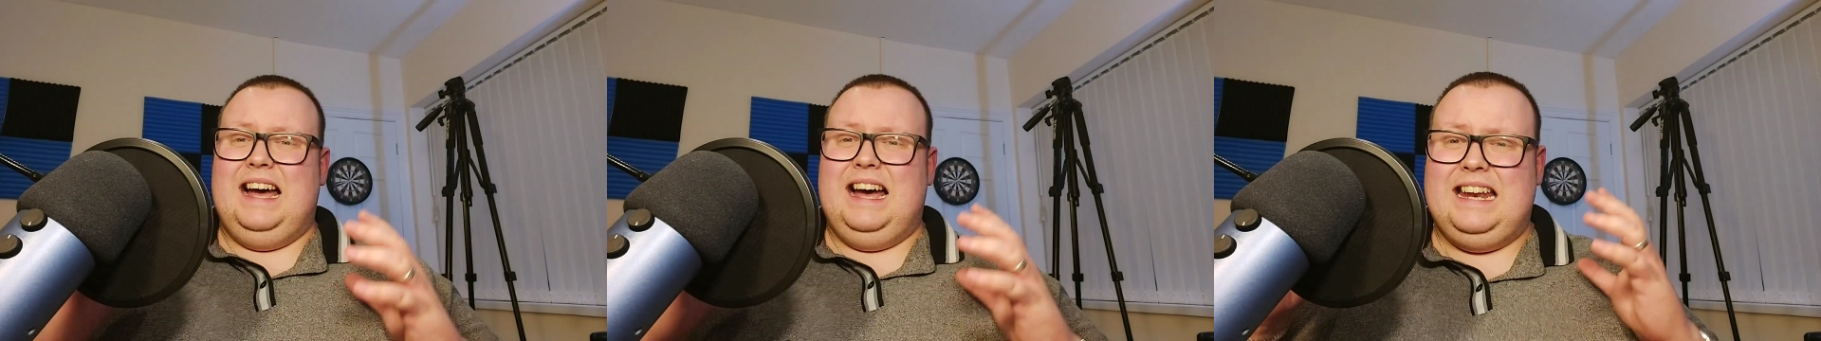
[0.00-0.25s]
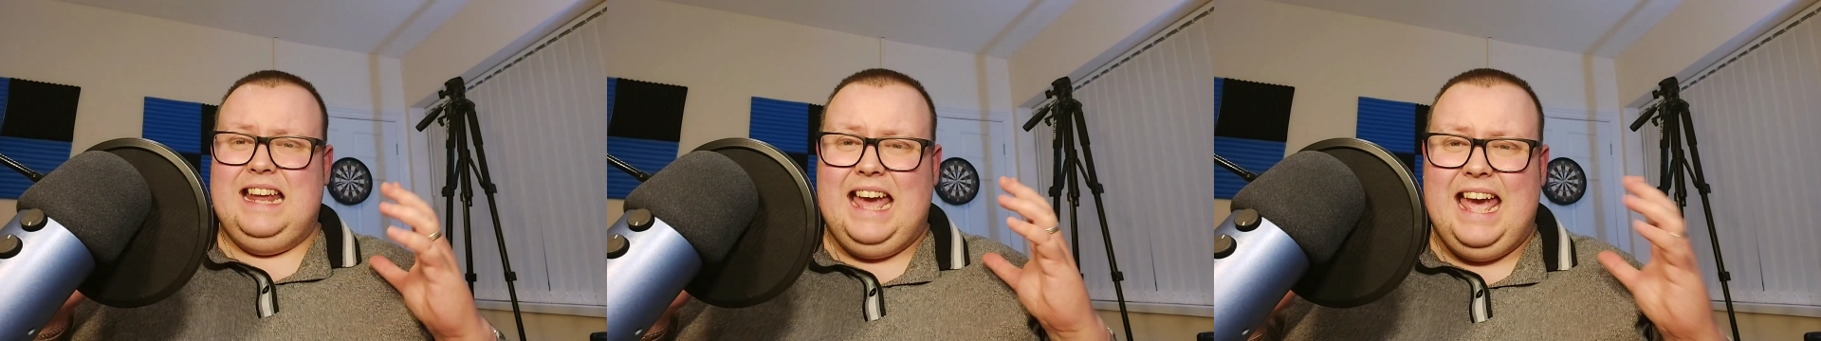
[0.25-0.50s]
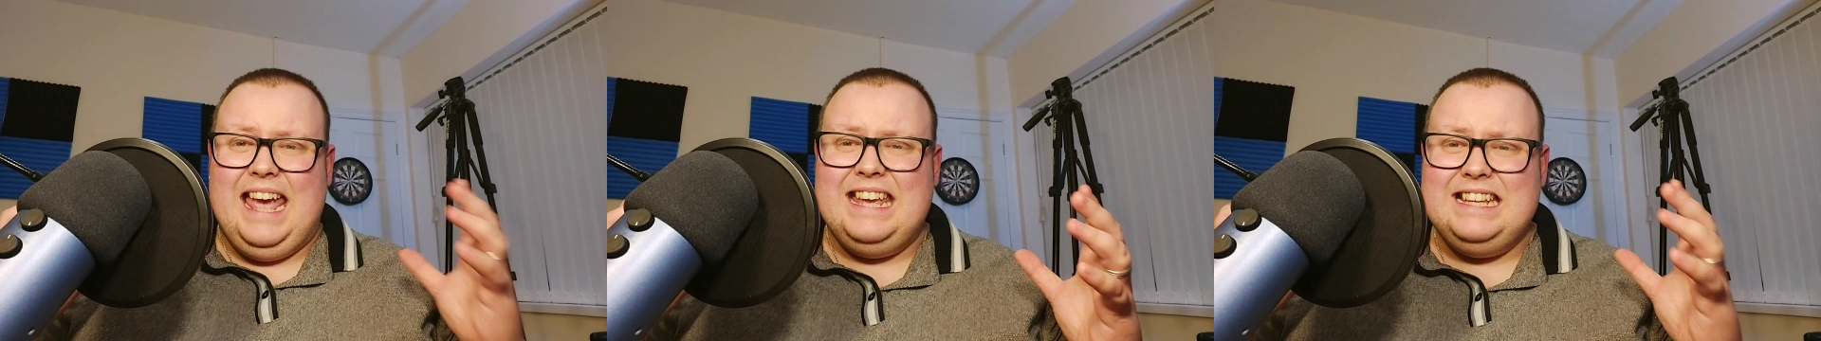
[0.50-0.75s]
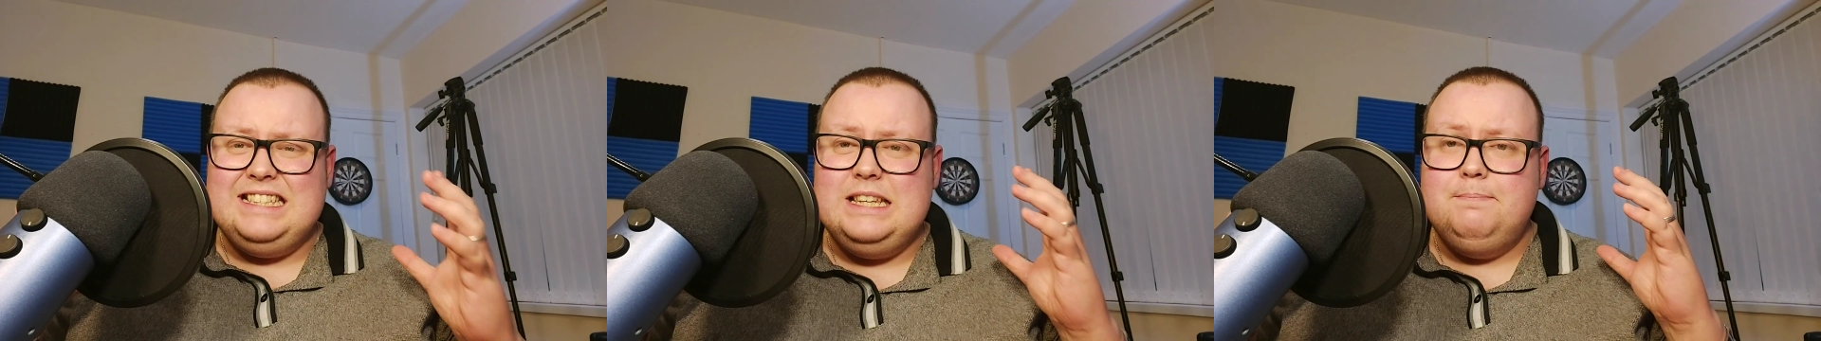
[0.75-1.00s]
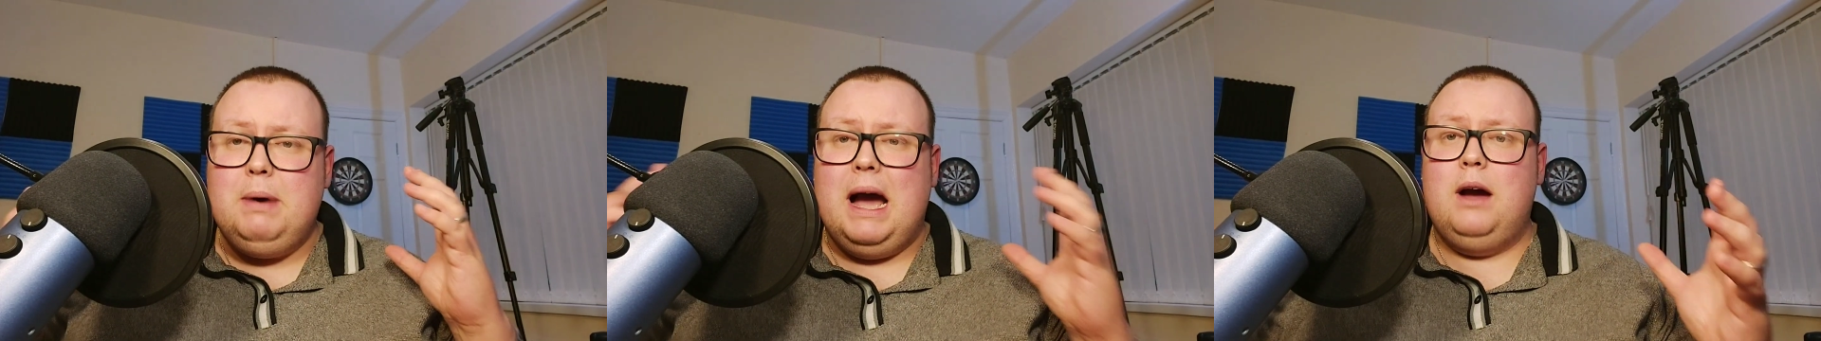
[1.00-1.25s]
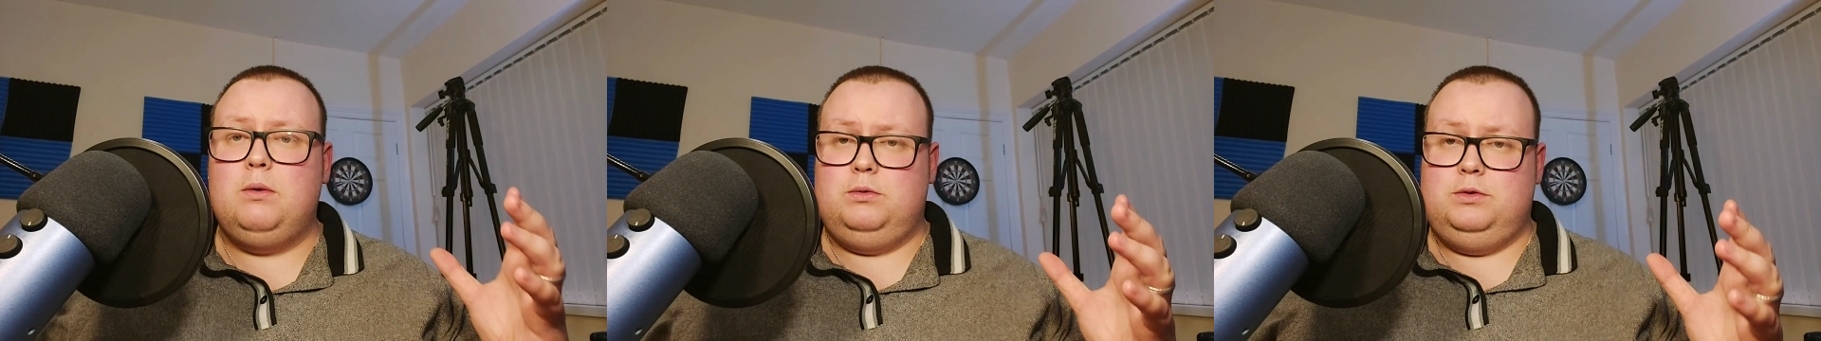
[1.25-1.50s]
And
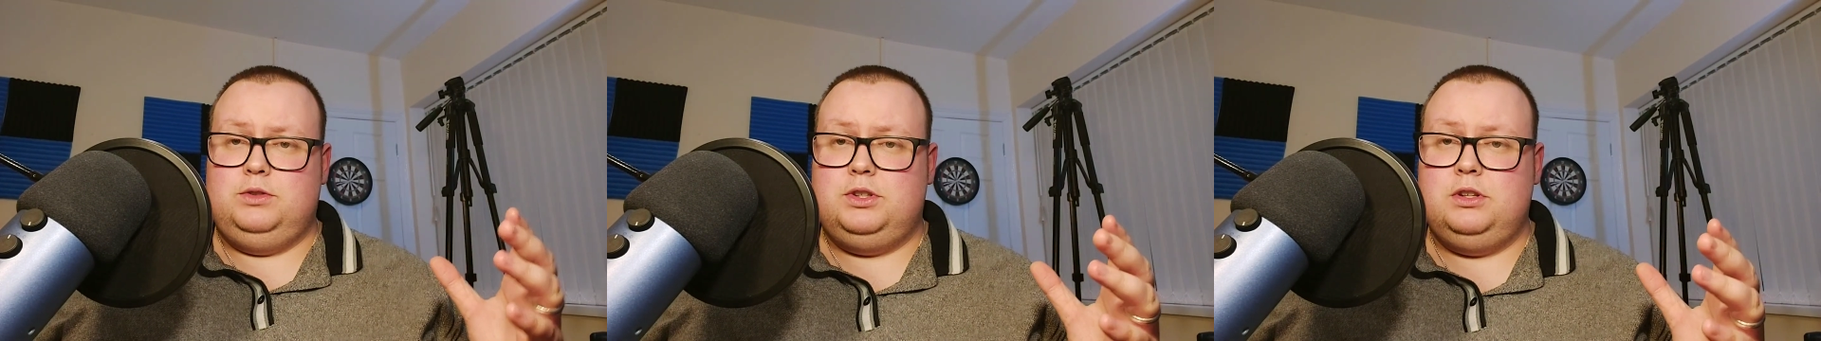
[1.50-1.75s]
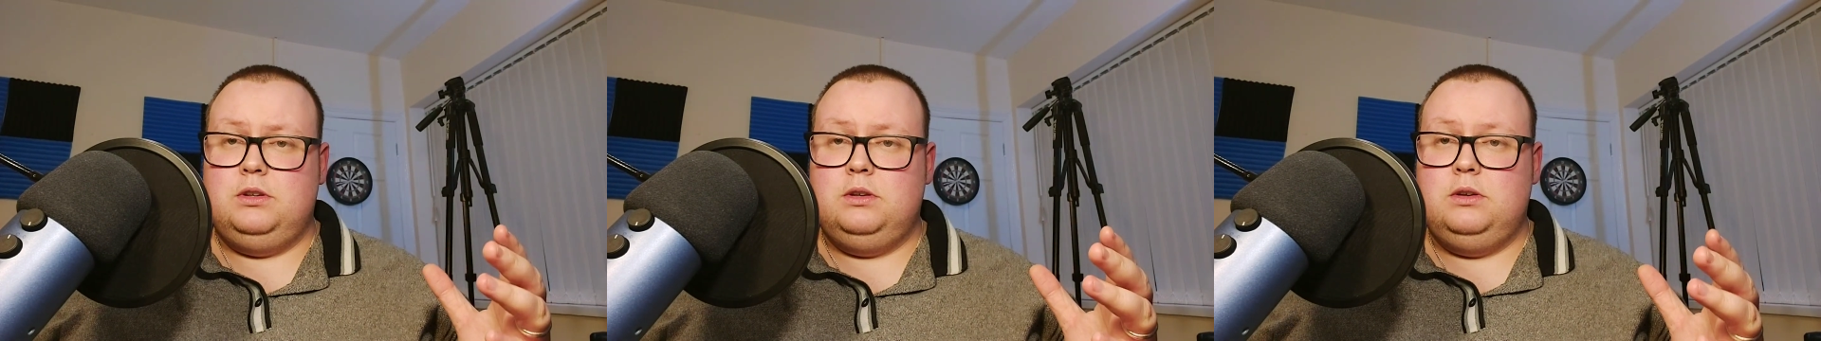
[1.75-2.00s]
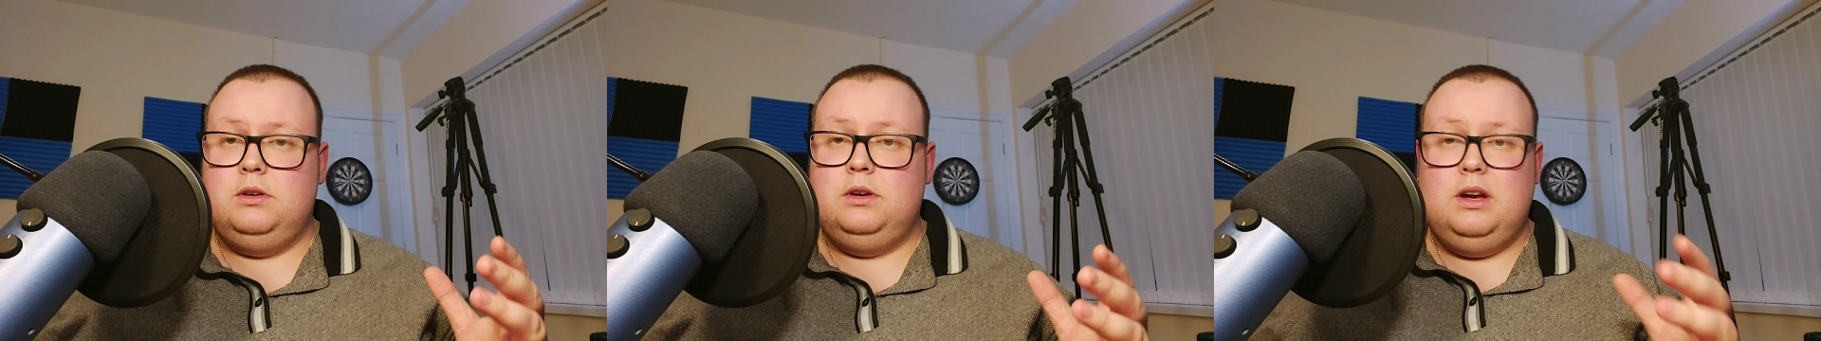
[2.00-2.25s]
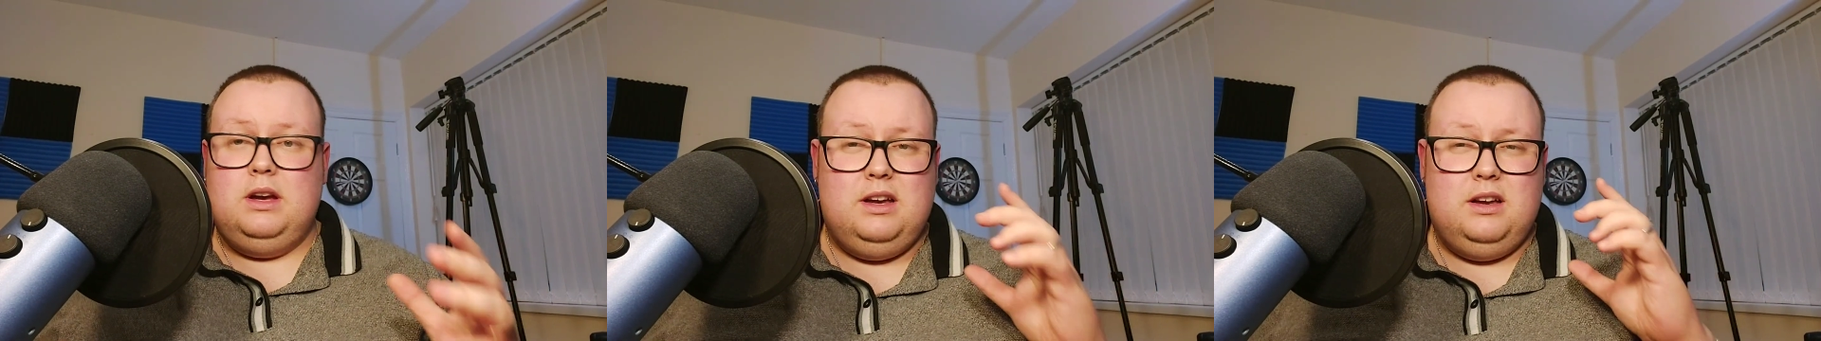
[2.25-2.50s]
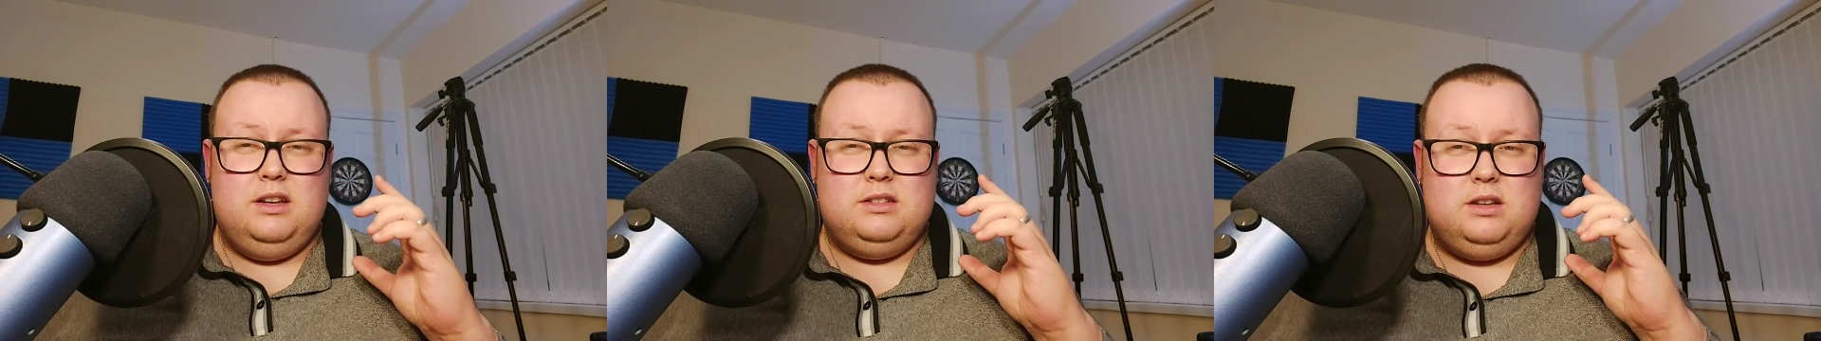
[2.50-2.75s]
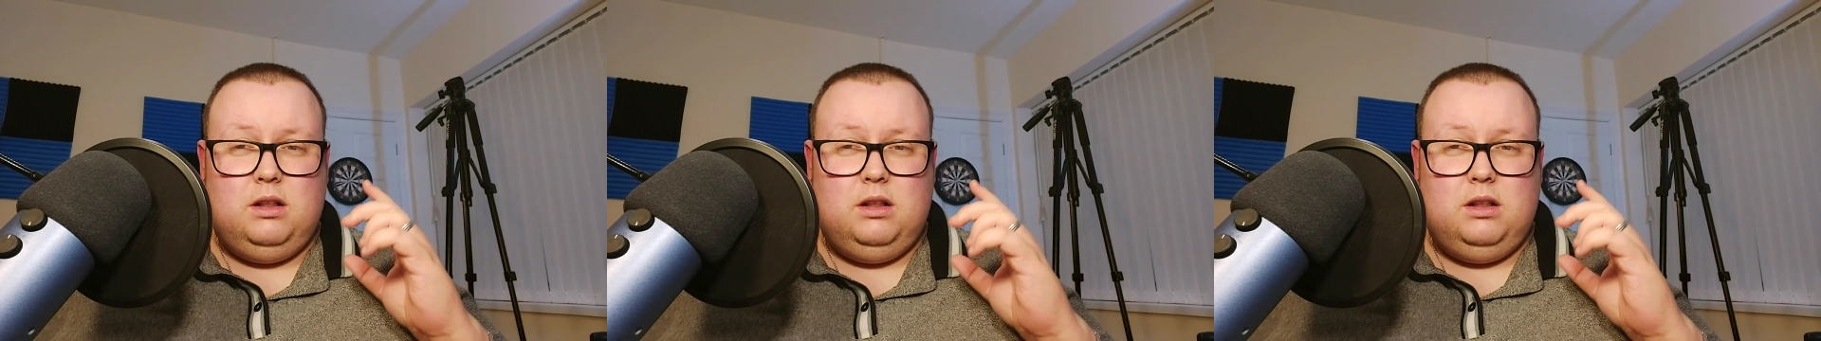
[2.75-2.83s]
£80 is a